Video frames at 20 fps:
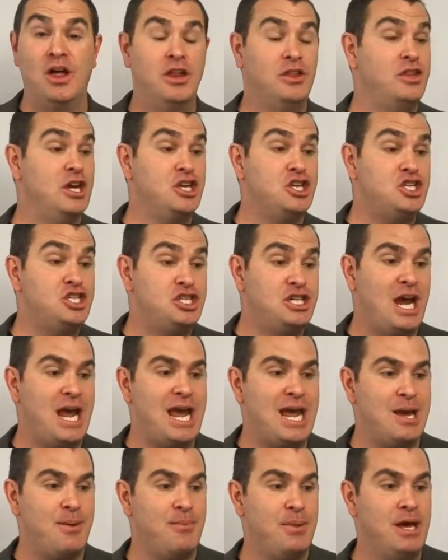that
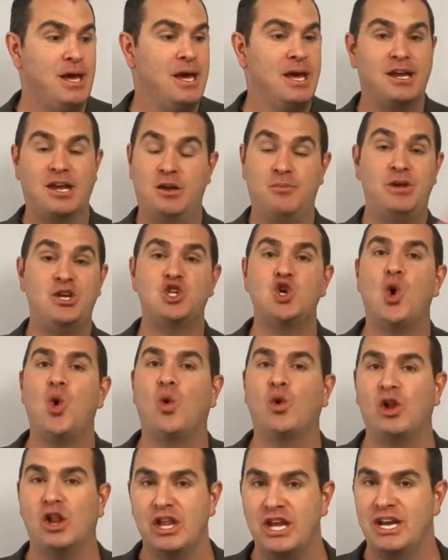shame can be
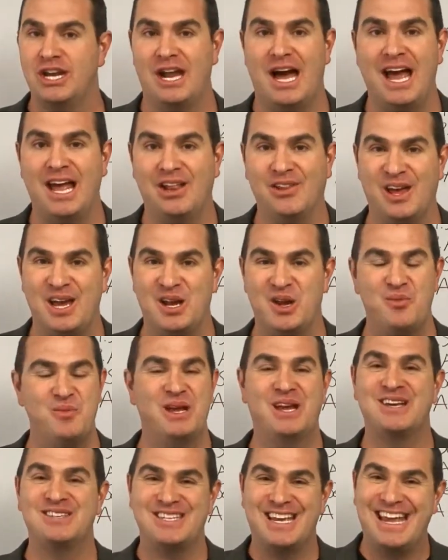totally annihilated,
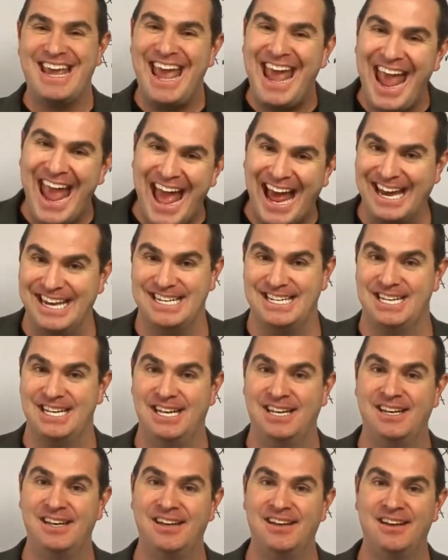because it can't.
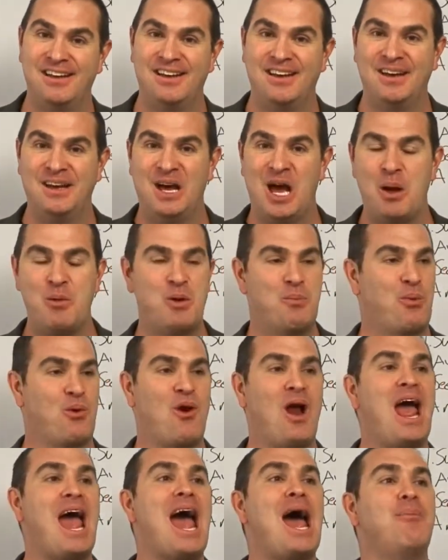I mean,
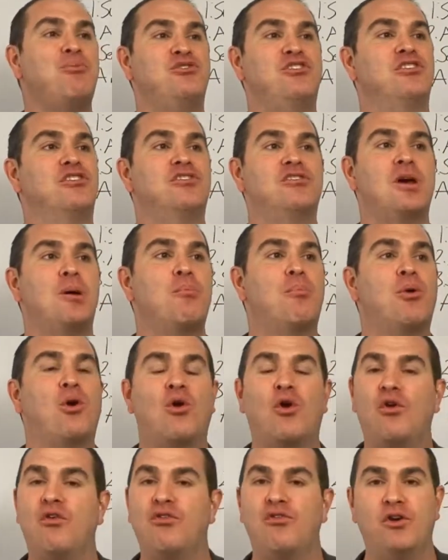perhaps in some
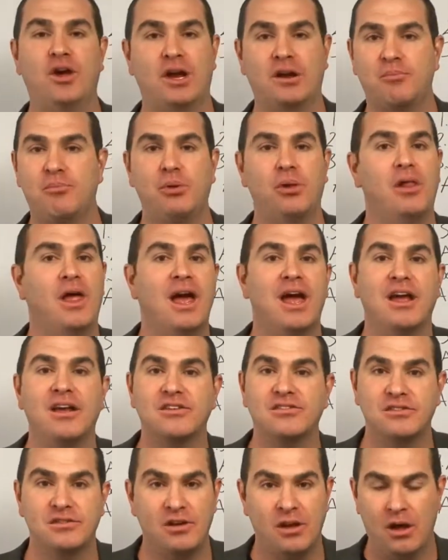perfect
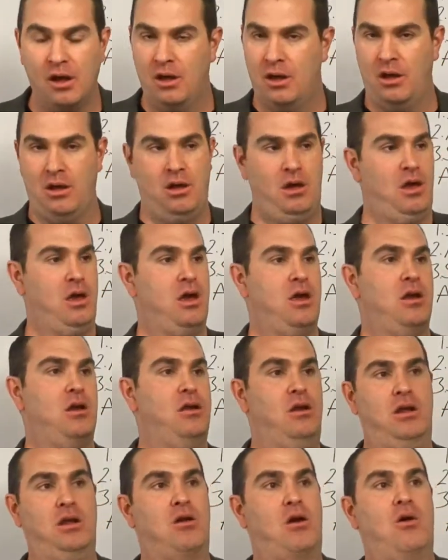place
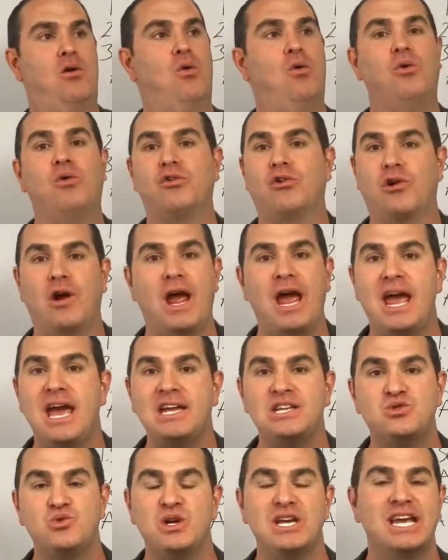in our older
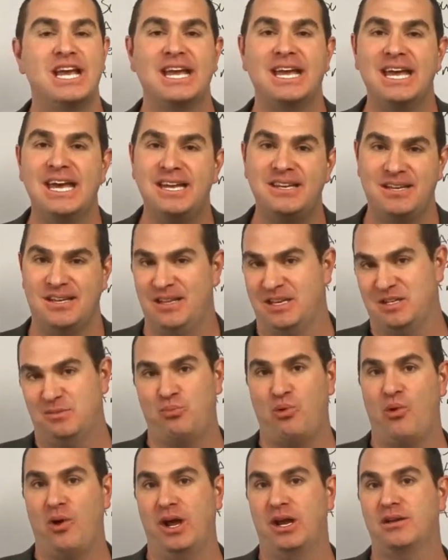age we can get to this
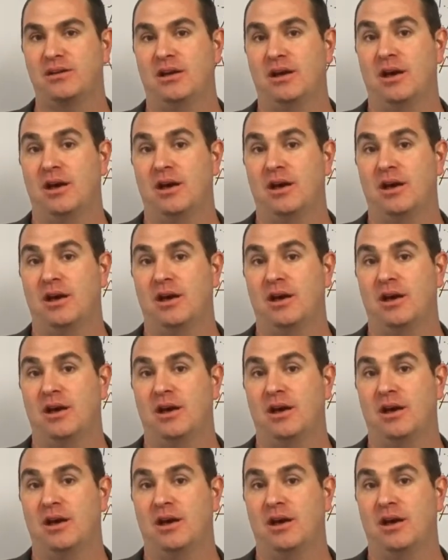point.